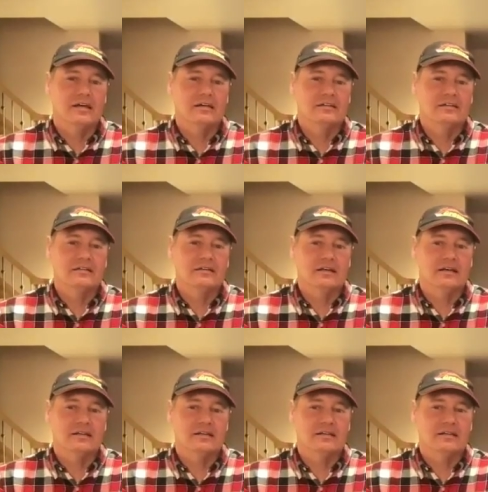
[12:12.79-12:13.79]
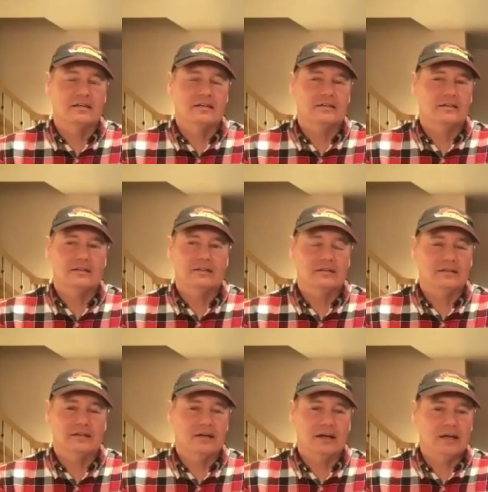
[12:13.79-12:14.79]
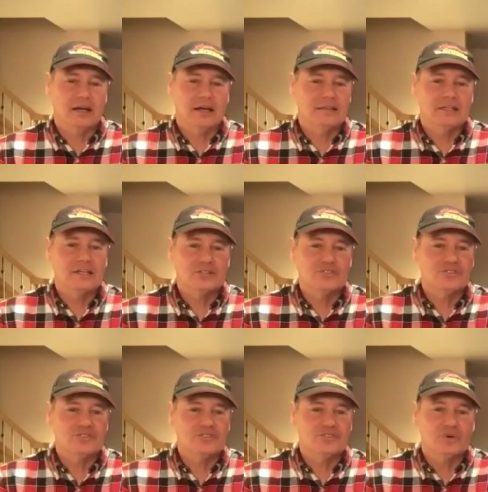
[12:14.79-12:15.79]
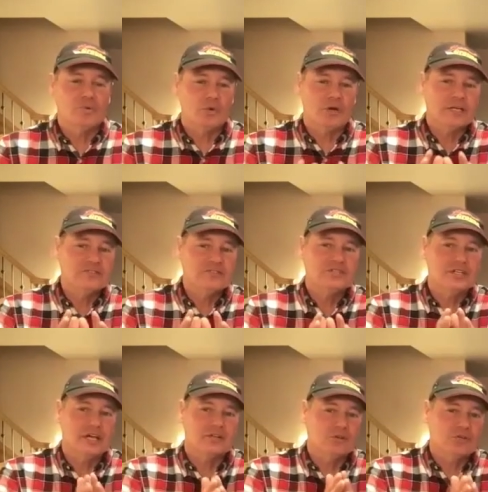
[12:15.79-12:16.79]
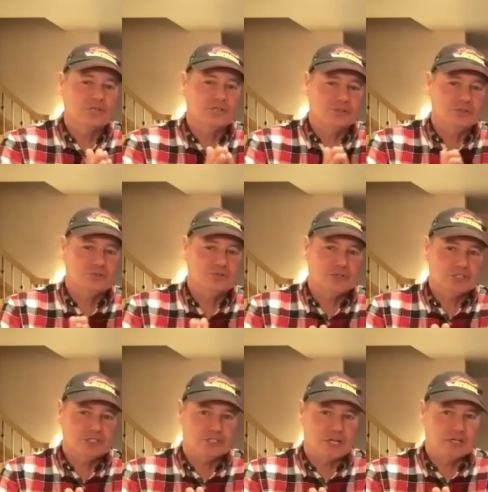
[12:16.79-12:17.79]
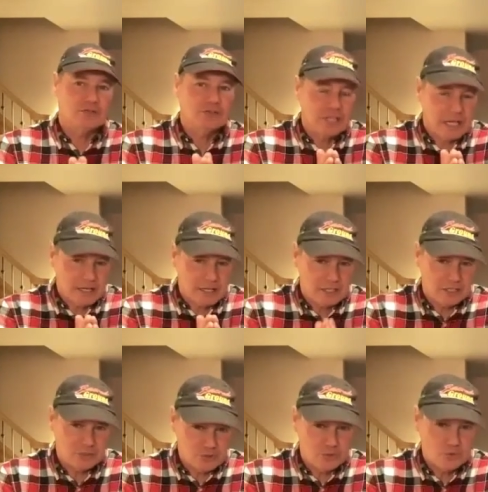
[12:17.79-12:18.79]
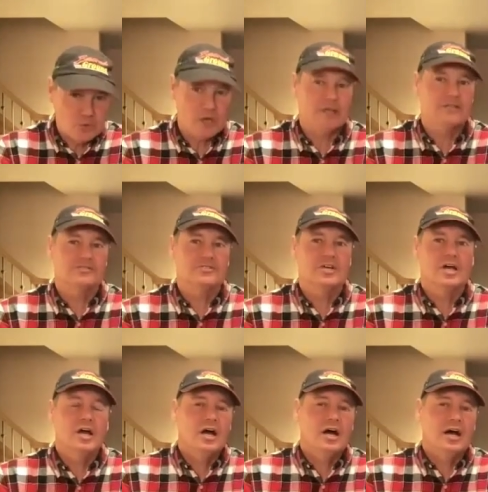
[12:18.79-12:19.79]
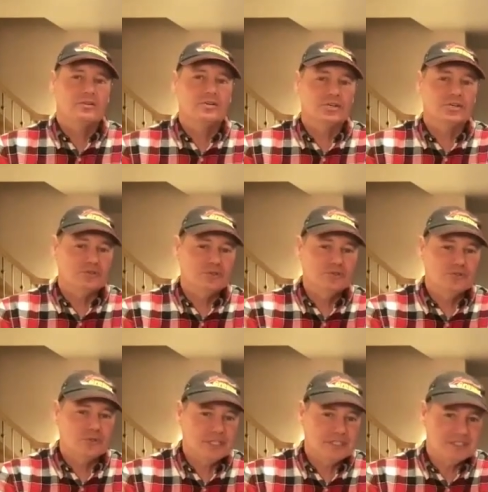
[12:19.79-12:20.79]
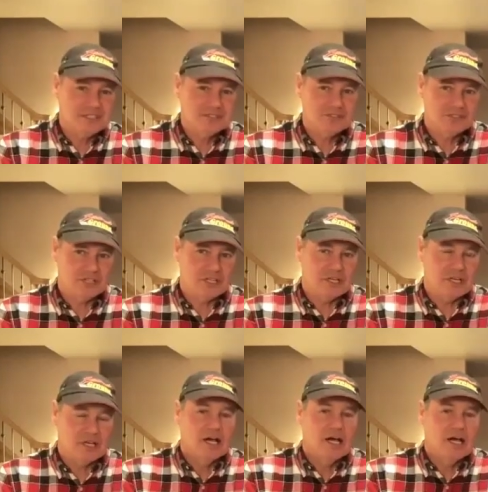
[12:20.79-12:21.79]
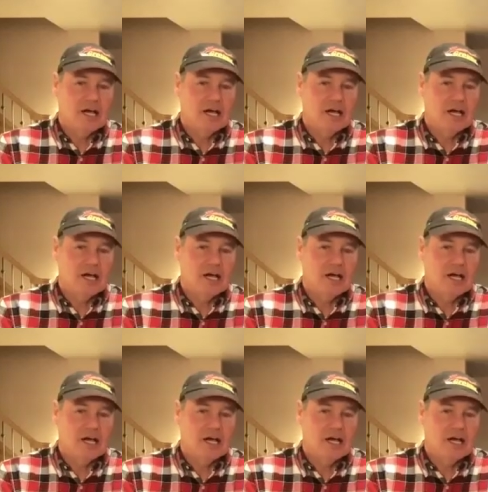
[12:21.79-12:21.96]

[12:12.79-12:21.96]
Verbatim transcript: And I think it's so important when I sit and look at nutrition, I look at it in two ways. I look at nutrient density.